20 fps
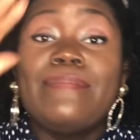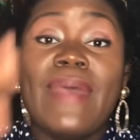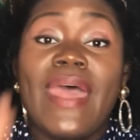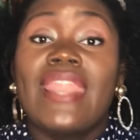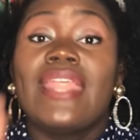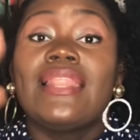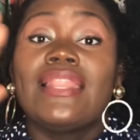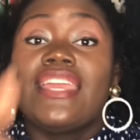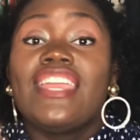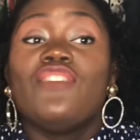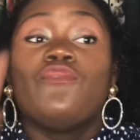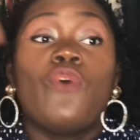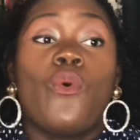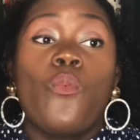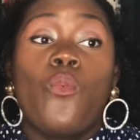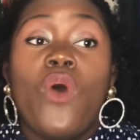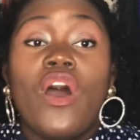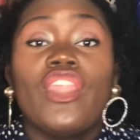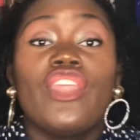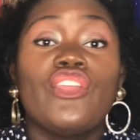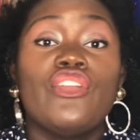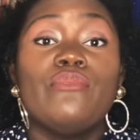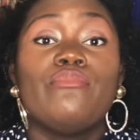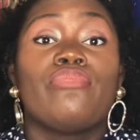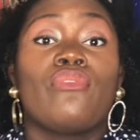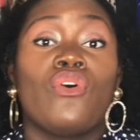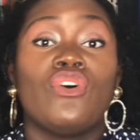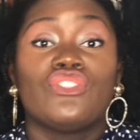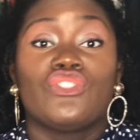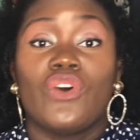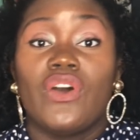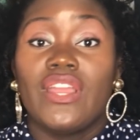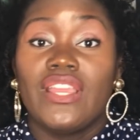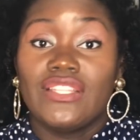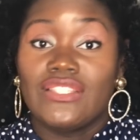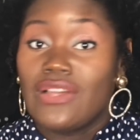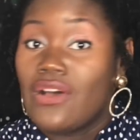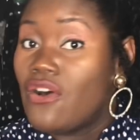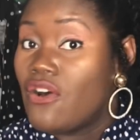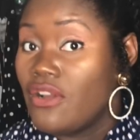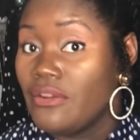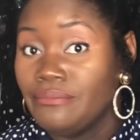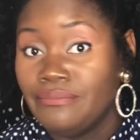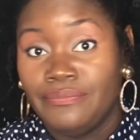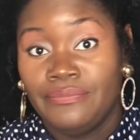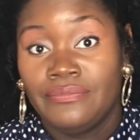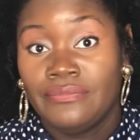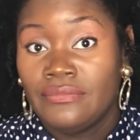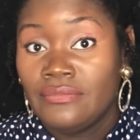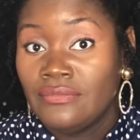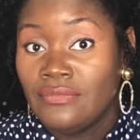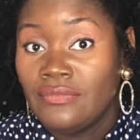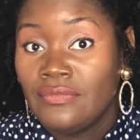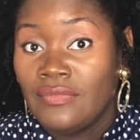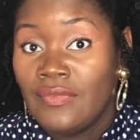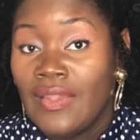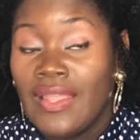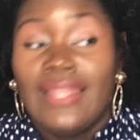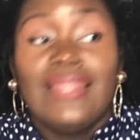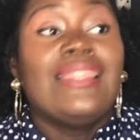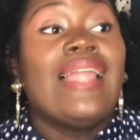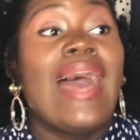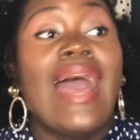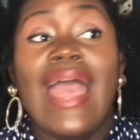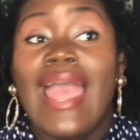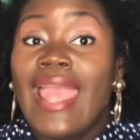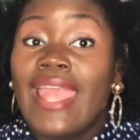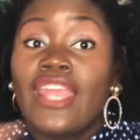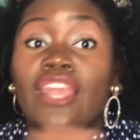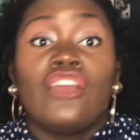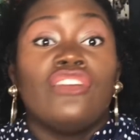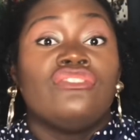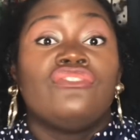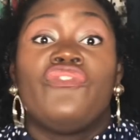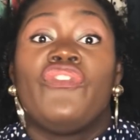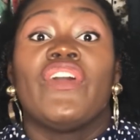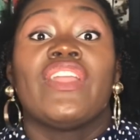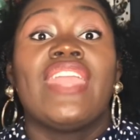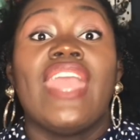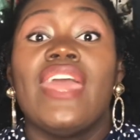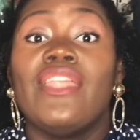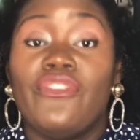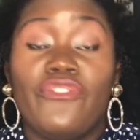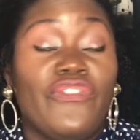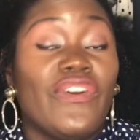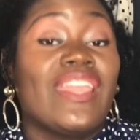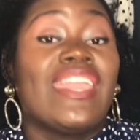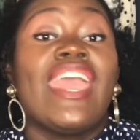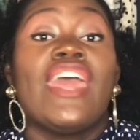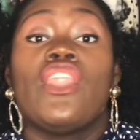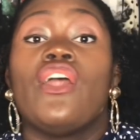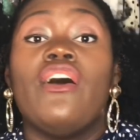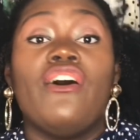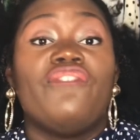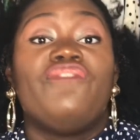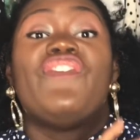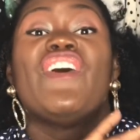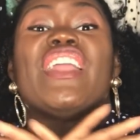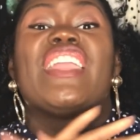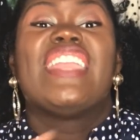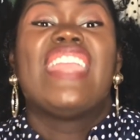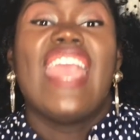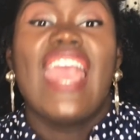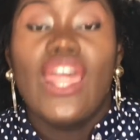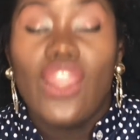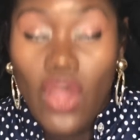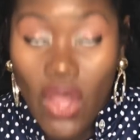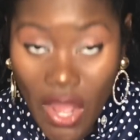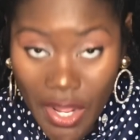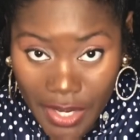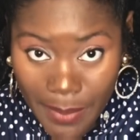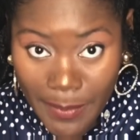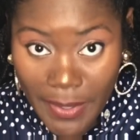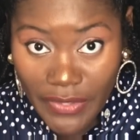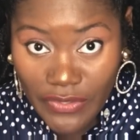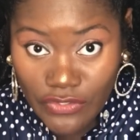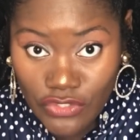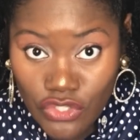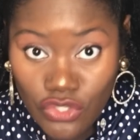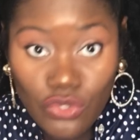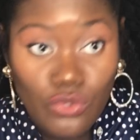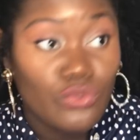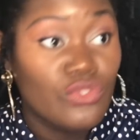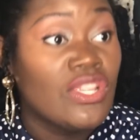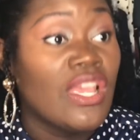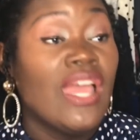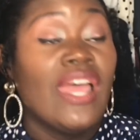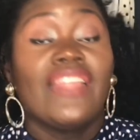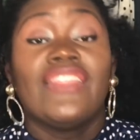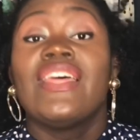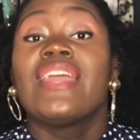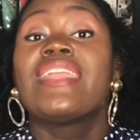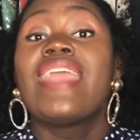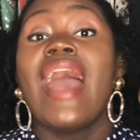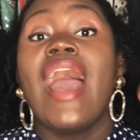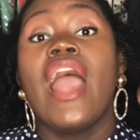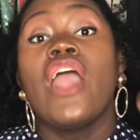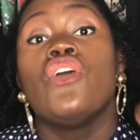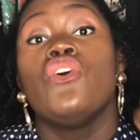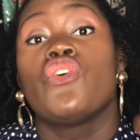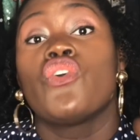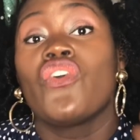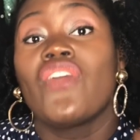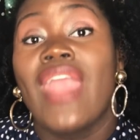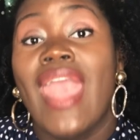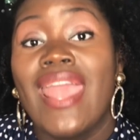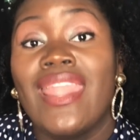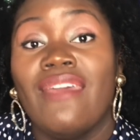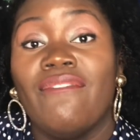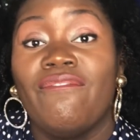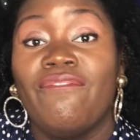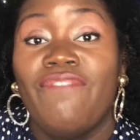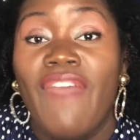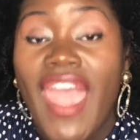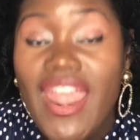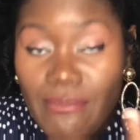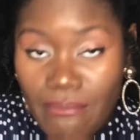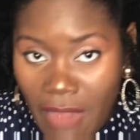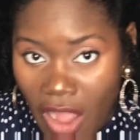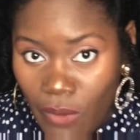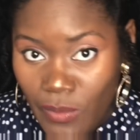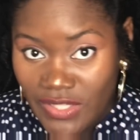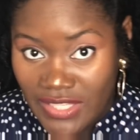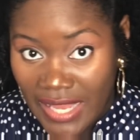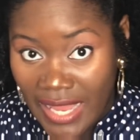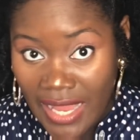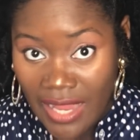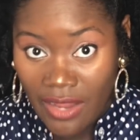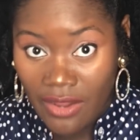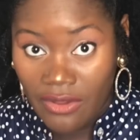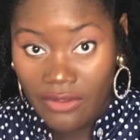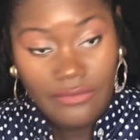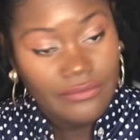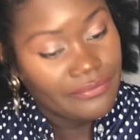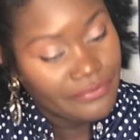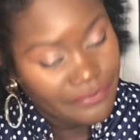better leave with one of you bros on his arm. Like, forget, forget, forget all them other dudes. The guy who created Venmo is here.